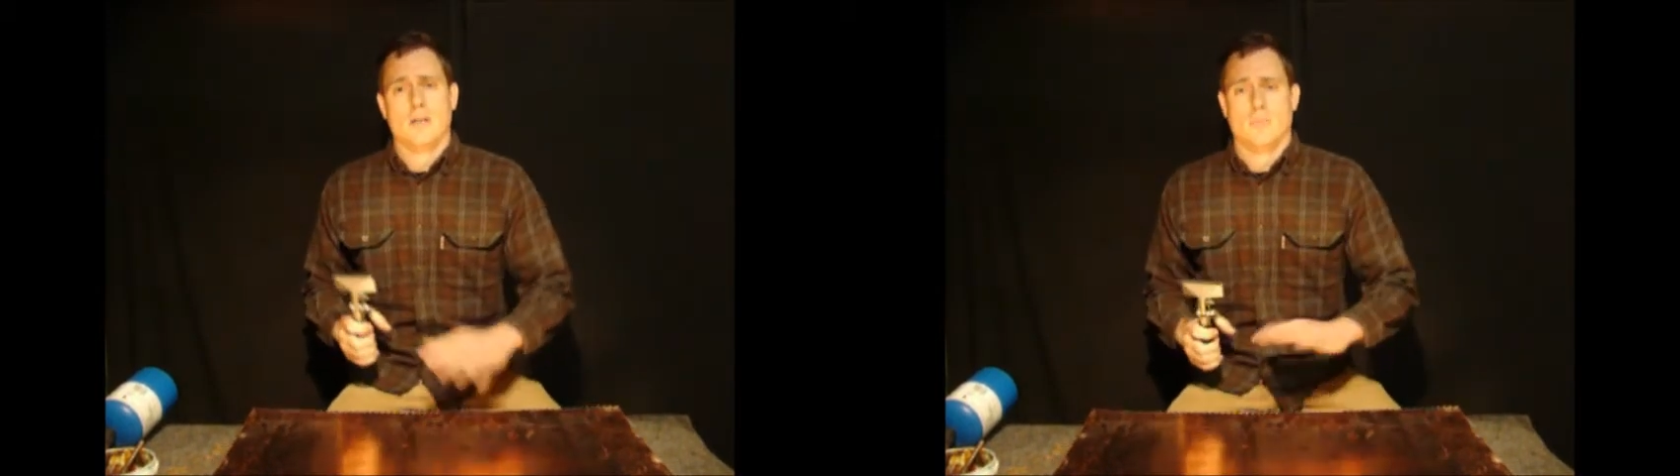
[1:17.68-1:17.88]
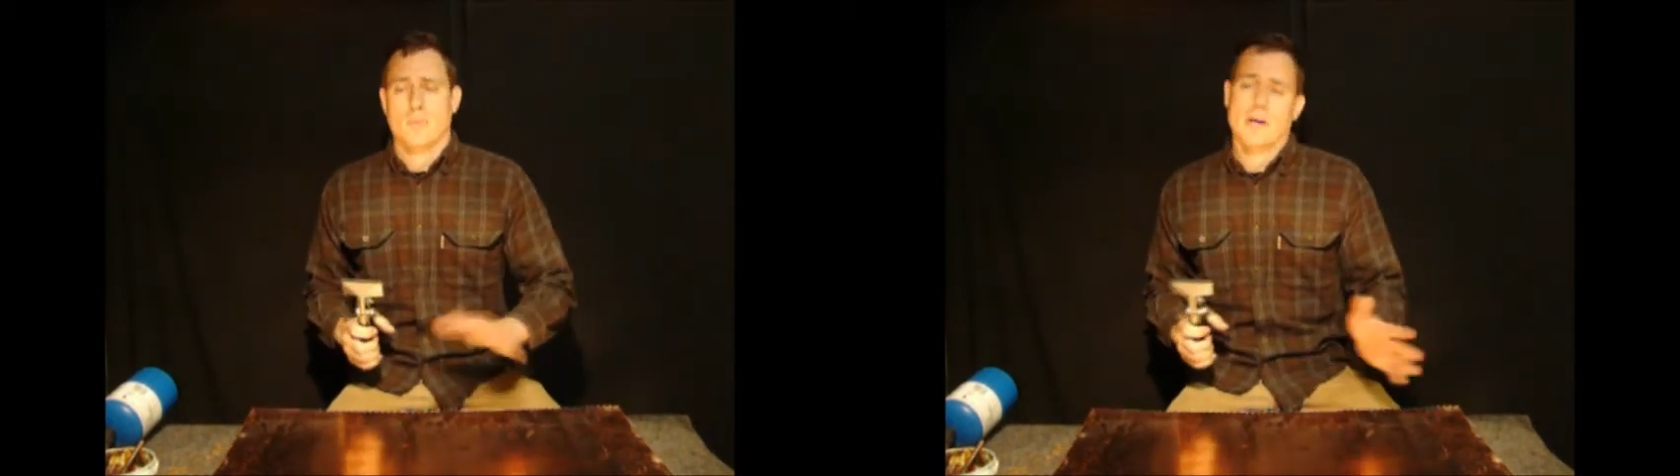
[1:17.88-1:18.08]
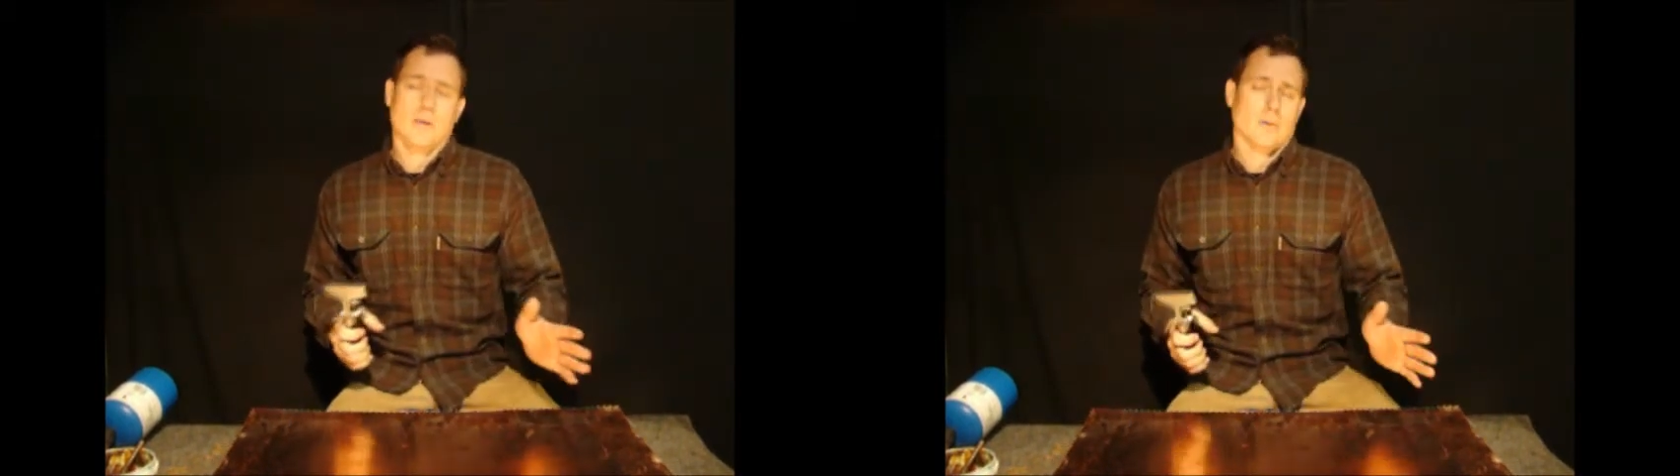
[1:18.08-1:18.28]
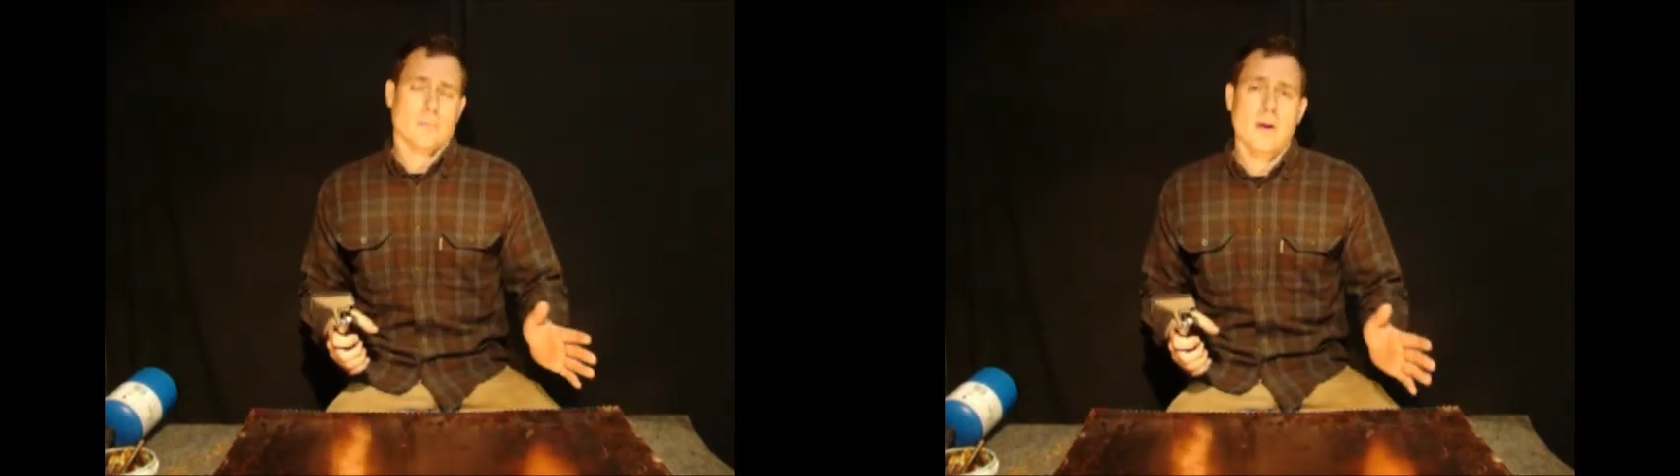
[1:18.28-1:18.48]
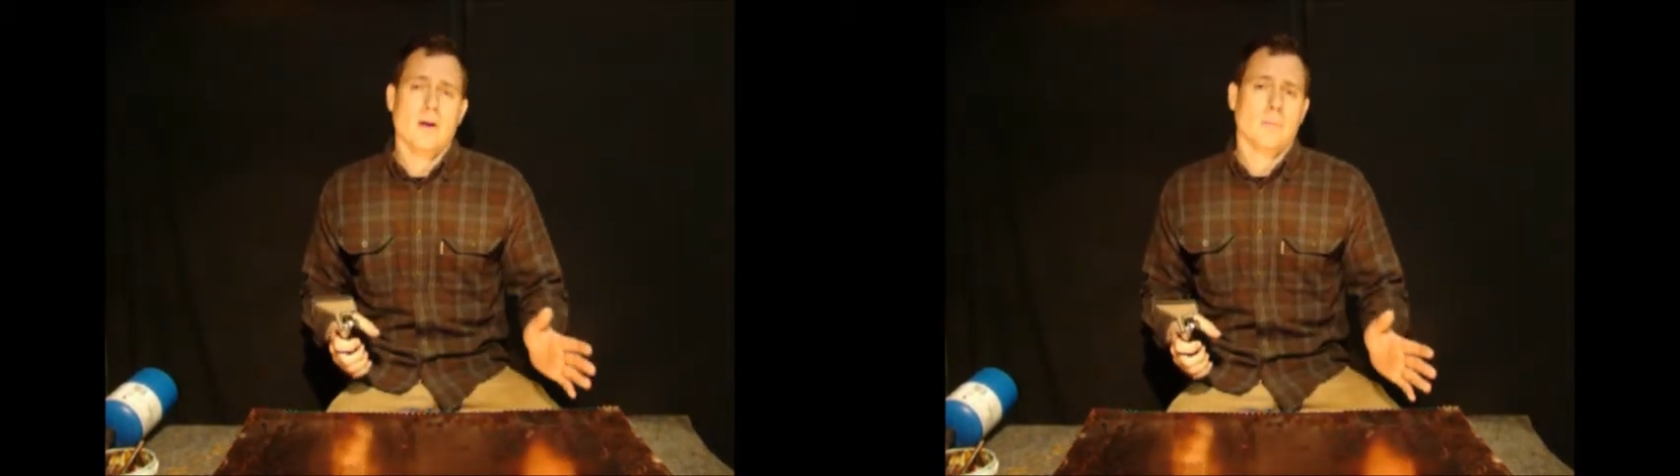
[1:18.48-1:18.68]
a
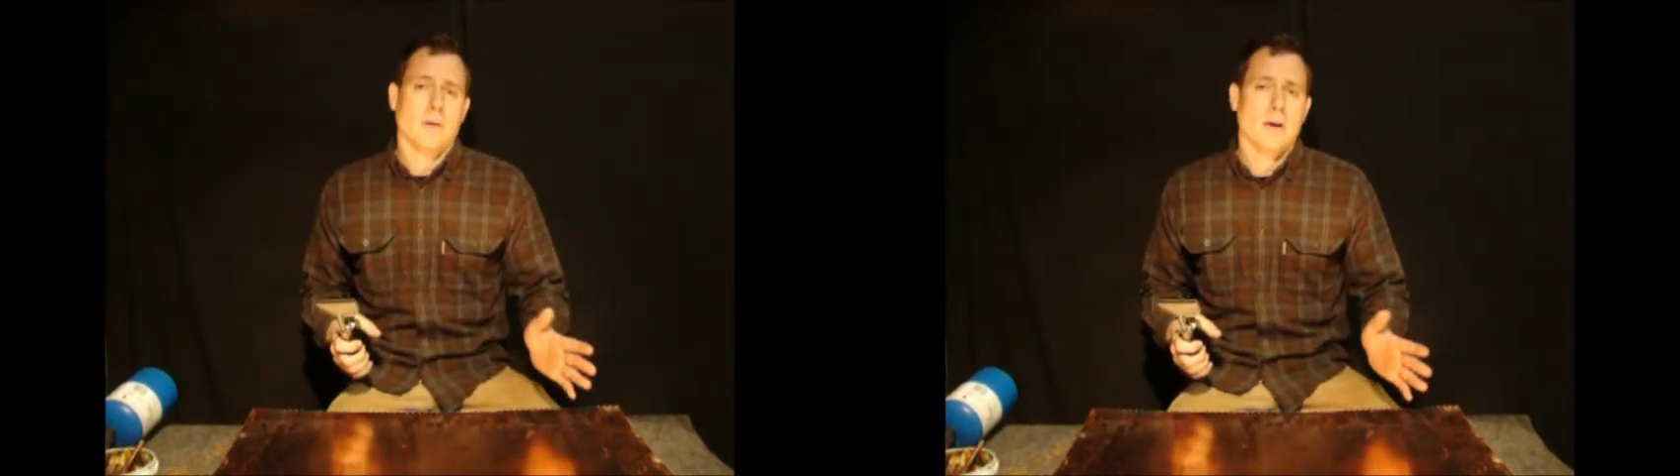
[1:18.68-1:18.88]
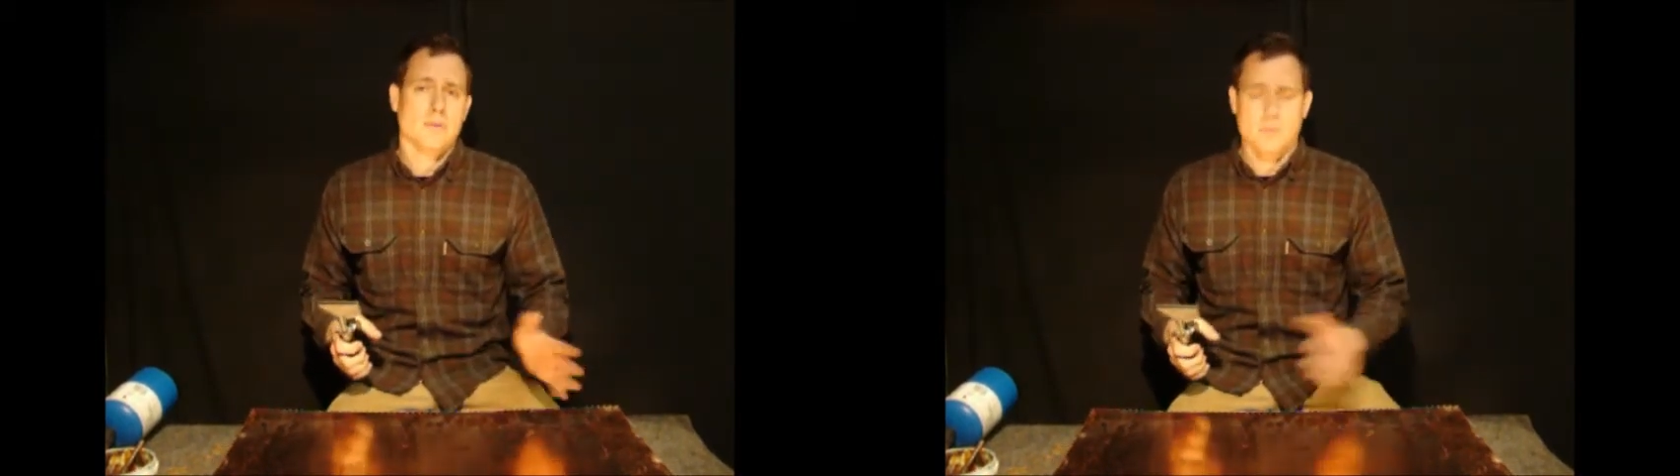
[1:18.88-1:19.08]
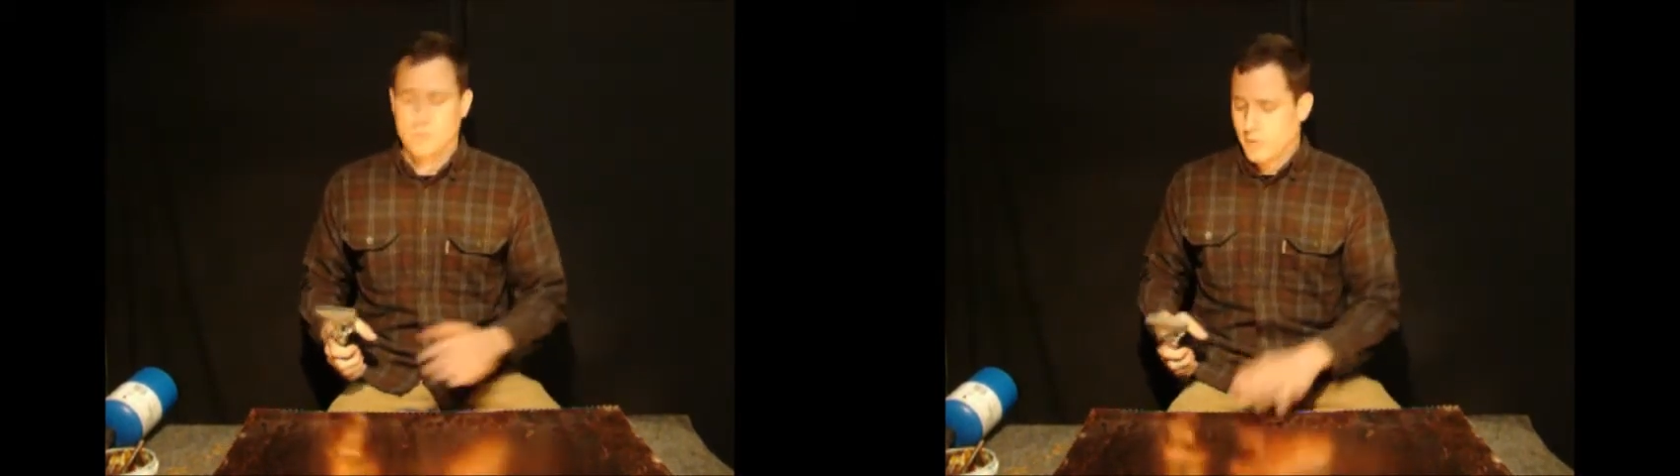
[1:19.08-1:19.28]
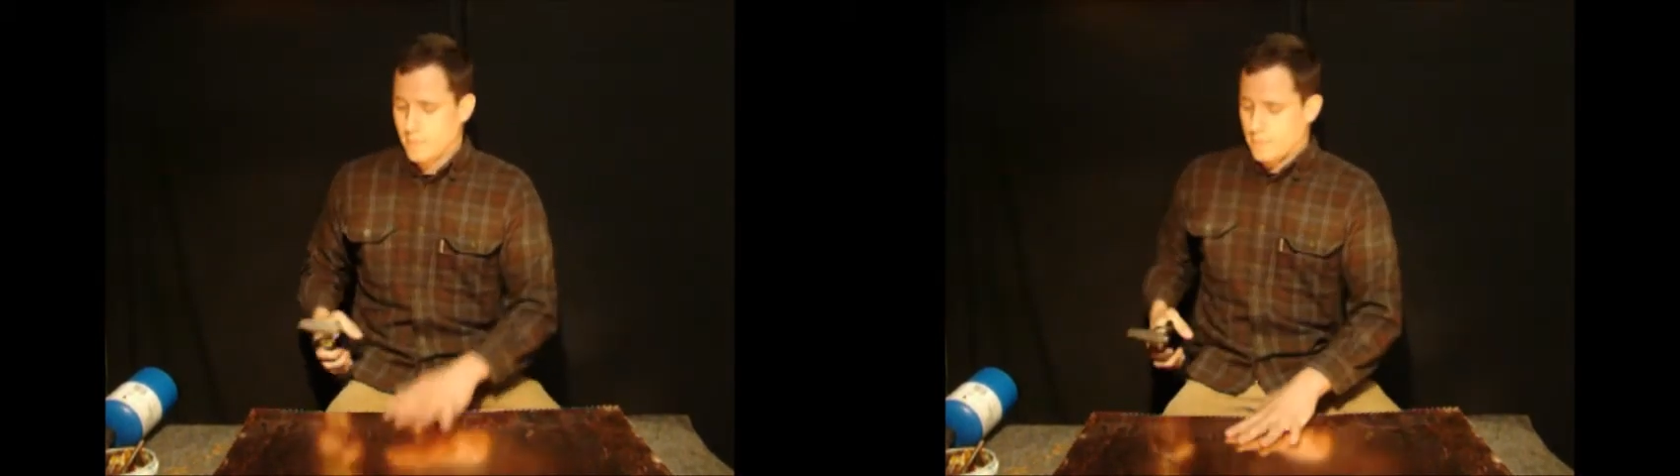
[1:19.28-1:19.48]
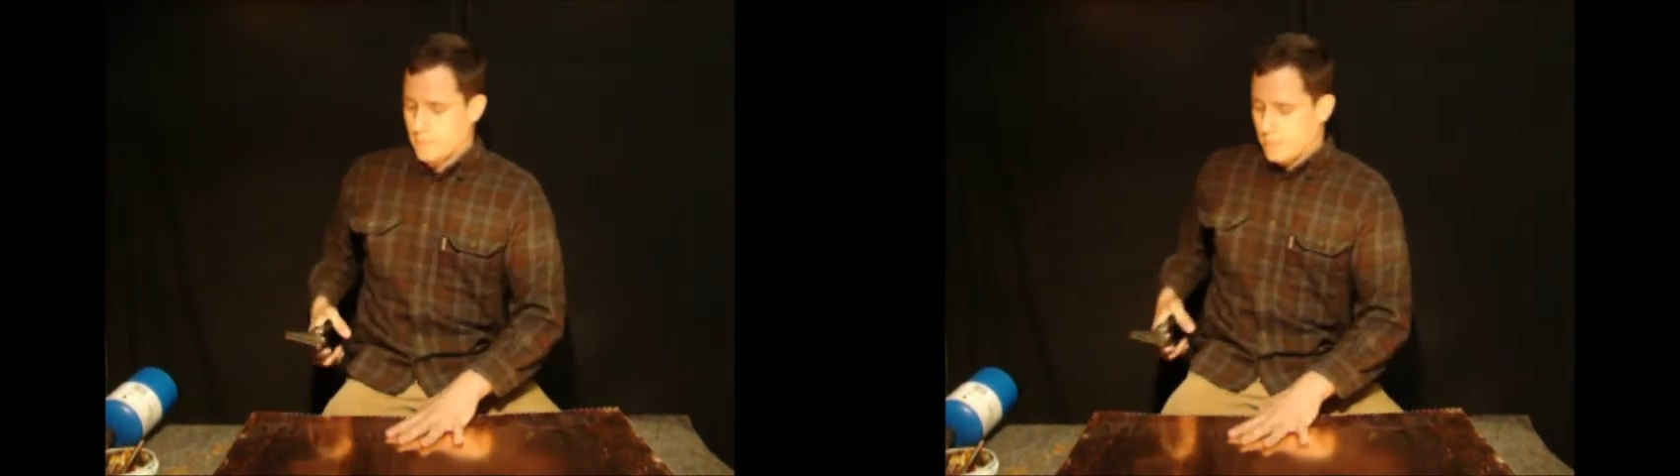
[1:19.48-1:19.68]
regular pair of pliers as well.